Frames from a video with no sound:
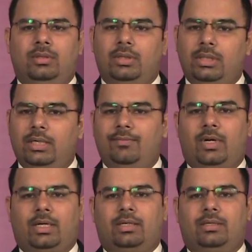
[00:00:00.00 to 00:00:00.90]

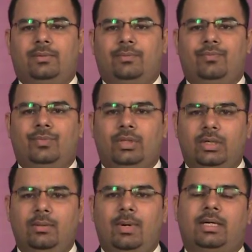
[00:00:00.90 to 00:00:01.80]

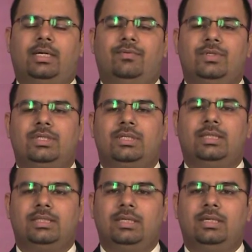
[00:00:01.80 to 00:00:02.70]
Third market which is
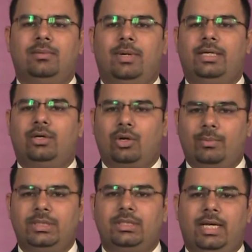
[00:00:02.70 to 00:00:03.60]
considered by
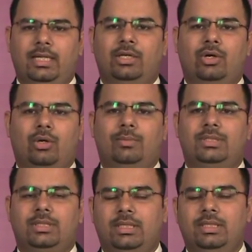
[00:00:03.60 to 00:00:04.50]
health
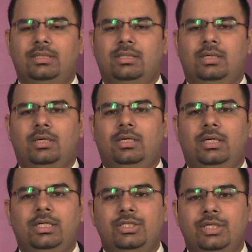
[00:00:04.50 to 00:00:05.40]
economists is
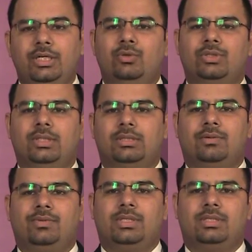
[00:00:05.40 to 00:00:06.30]
institutional
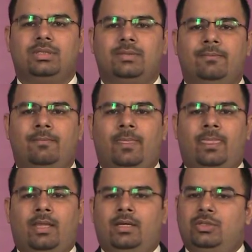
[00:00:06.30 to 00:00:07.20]
services.
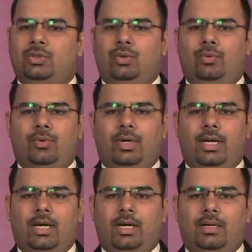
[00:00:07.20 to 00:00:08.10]
So
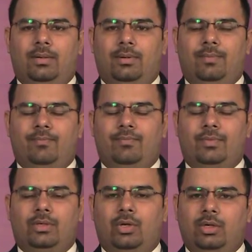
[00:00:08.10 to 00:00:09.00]

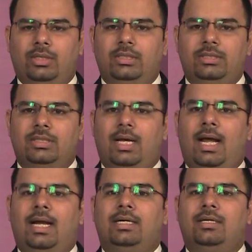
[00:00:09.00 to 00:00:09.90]
doctors
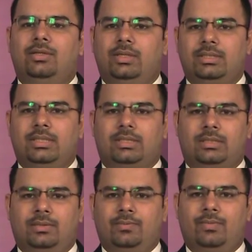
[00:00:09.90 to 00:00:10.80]
and
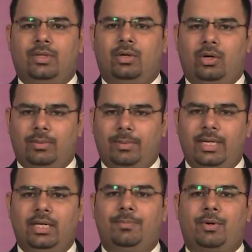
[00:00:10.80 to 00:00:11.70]
nurses or
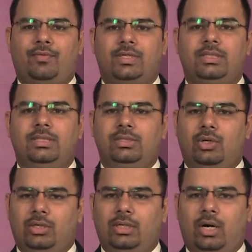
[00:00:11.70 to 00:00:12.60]
medical professionals
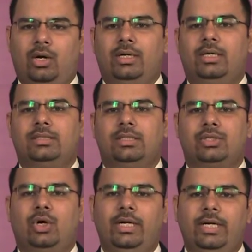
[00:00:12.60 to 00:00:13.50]
or
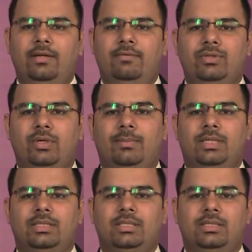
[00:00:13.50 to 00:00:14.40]
nurses on individual
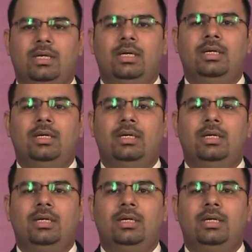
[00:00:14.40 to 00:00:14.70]
basis